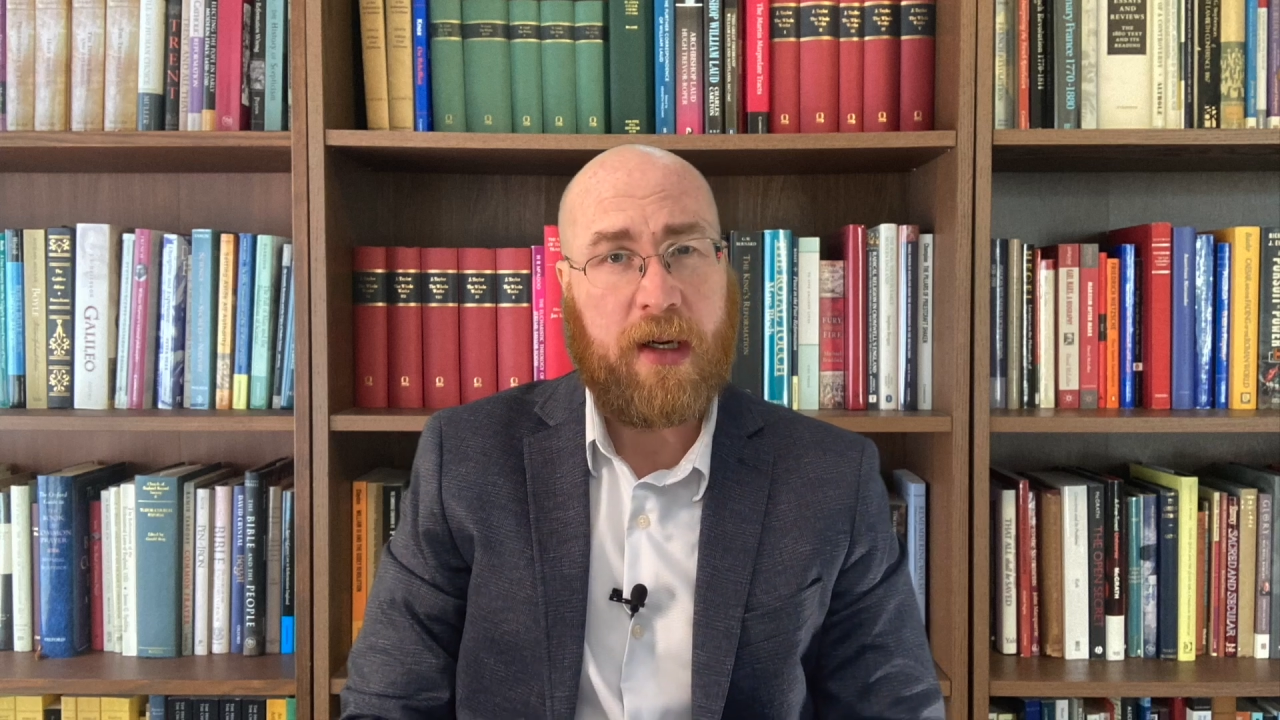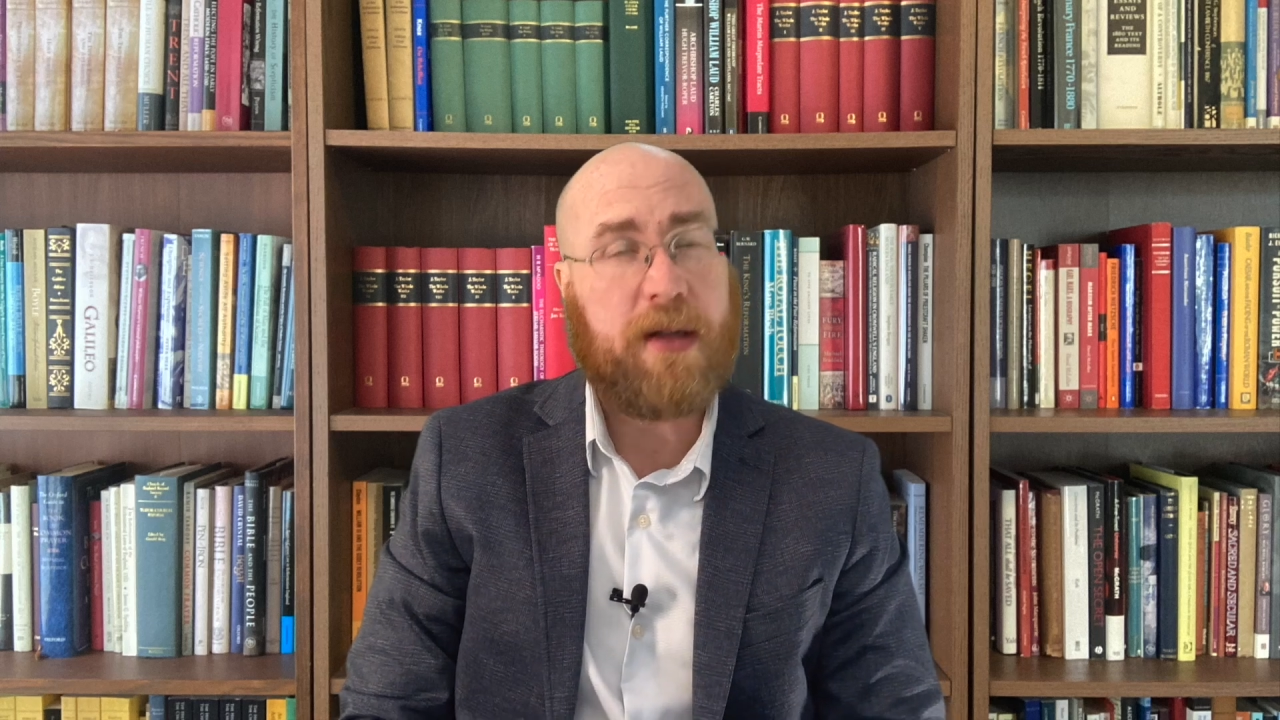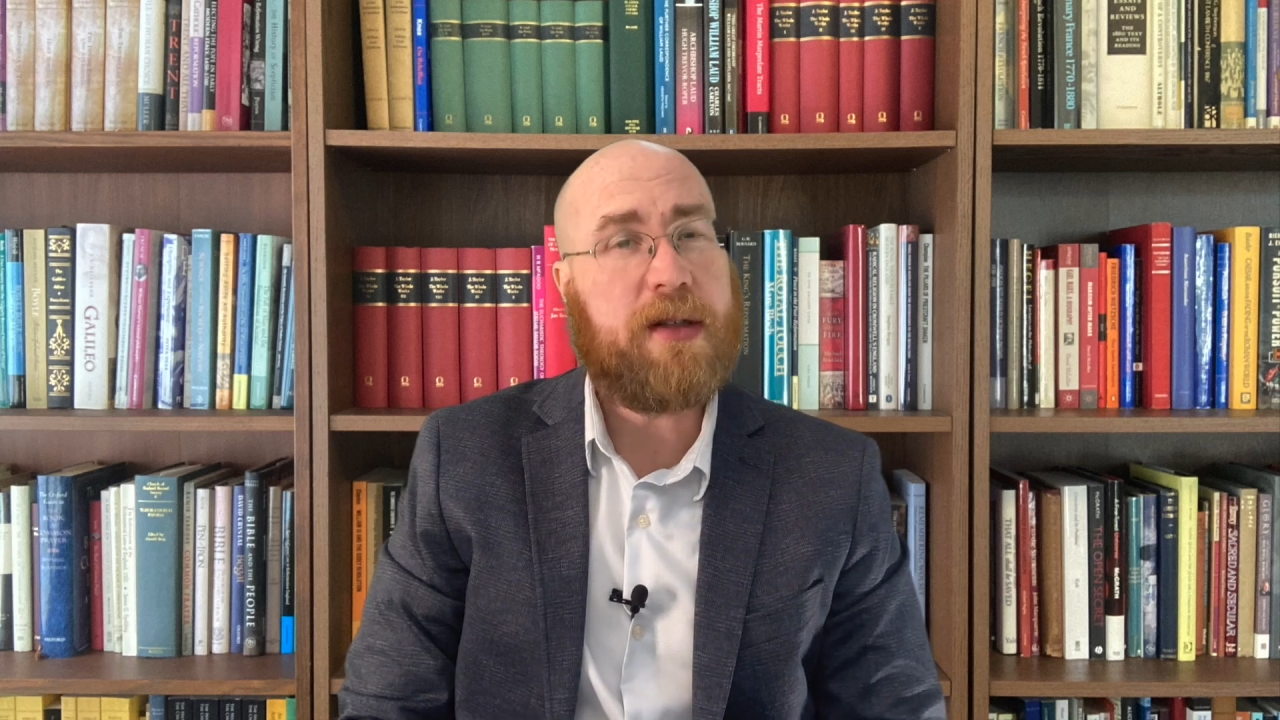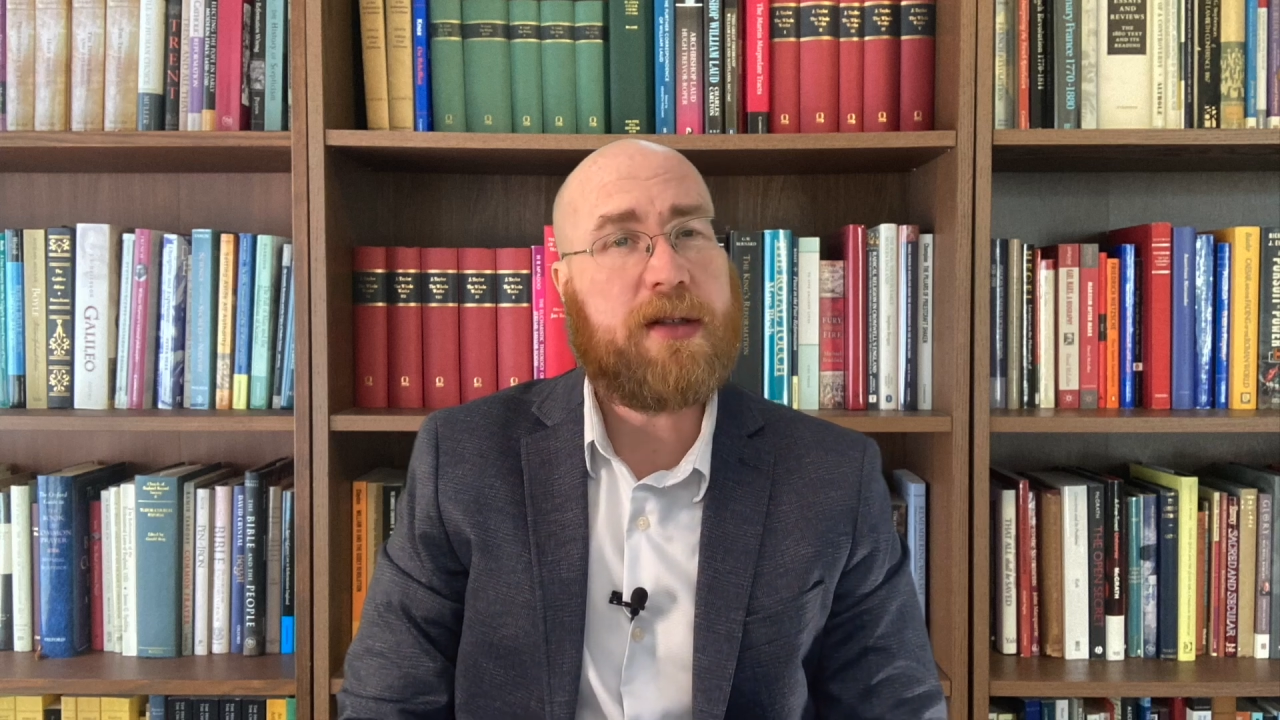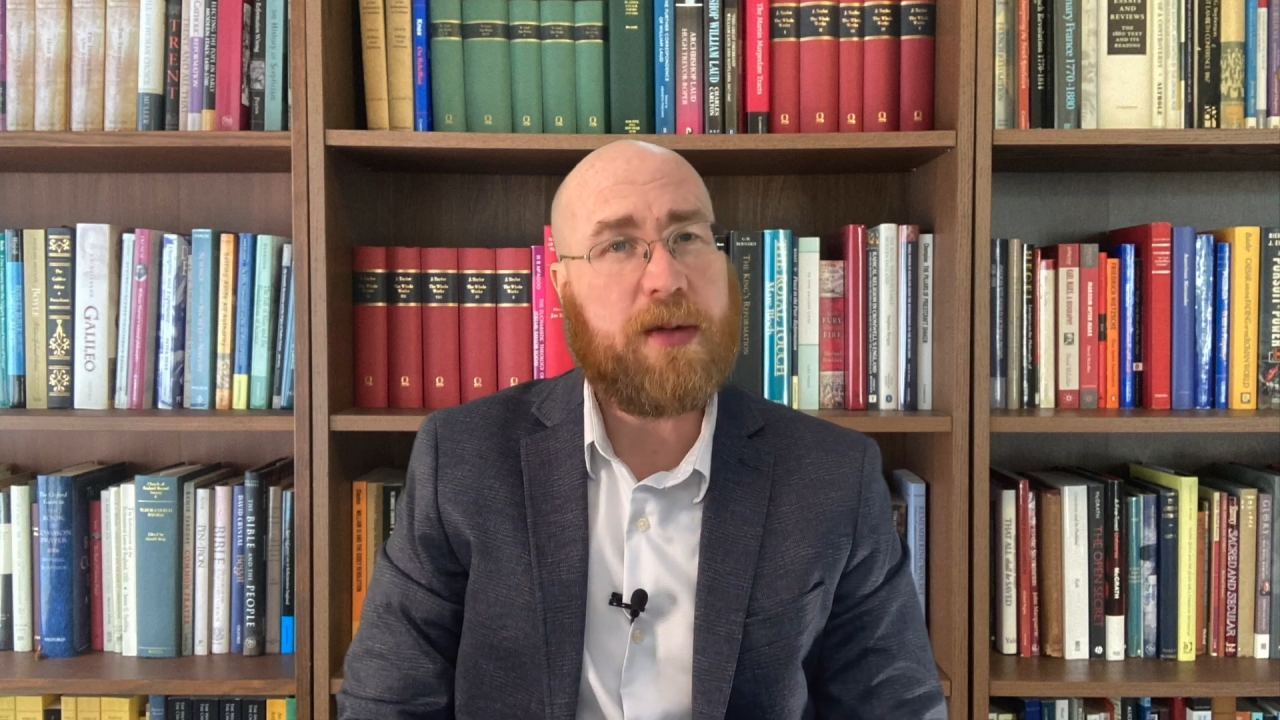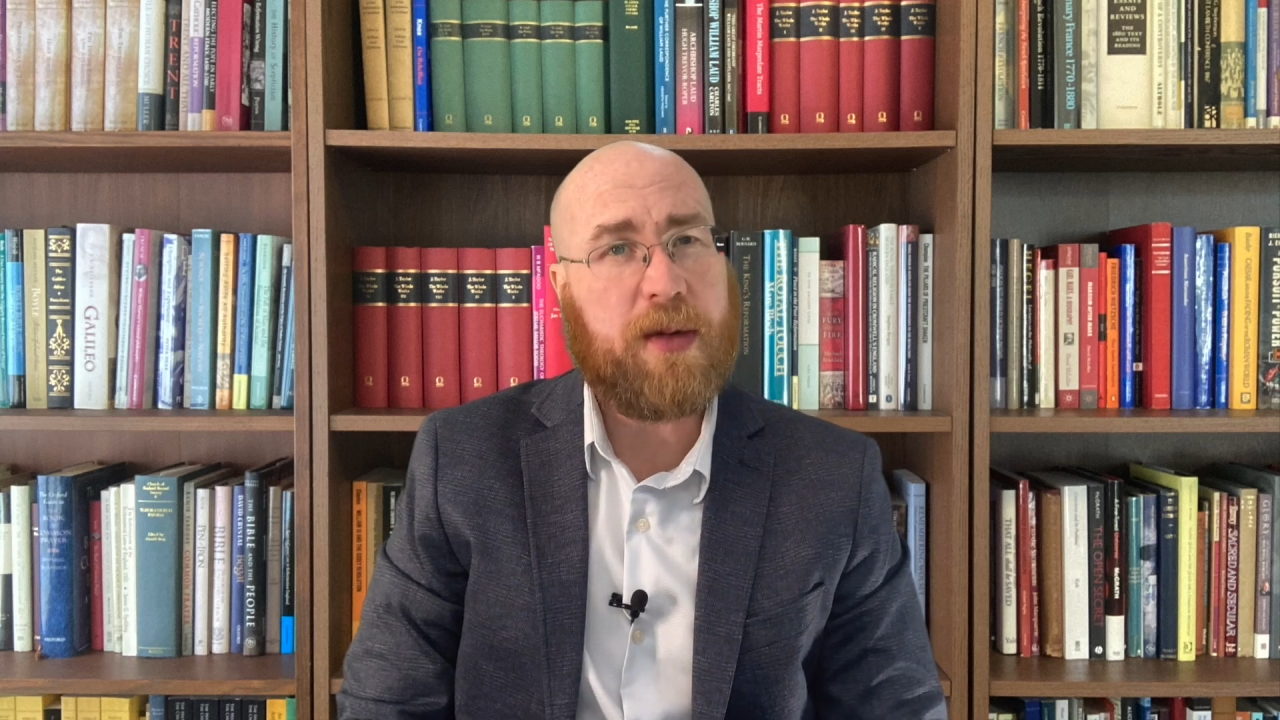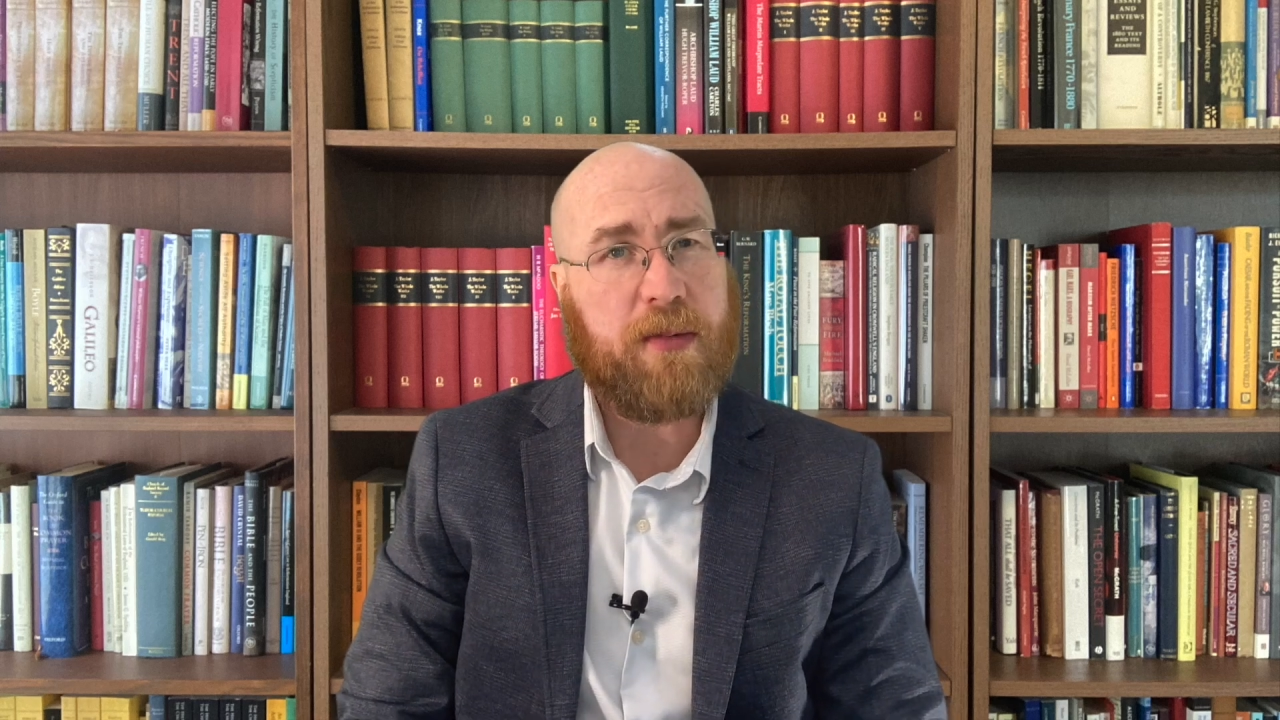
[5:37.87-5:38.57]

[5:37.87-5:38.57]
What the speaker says: than student